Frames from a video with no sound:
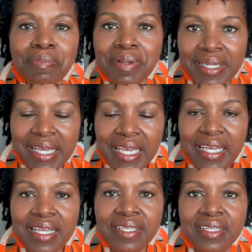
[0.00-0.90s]

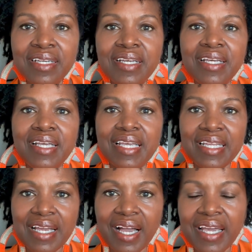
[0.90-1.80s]
plan
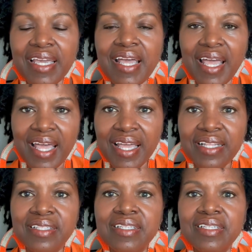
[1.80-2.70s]
and I had
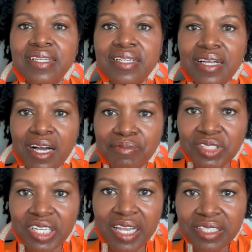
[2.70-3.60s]

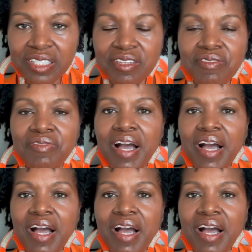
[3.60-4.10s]
objective.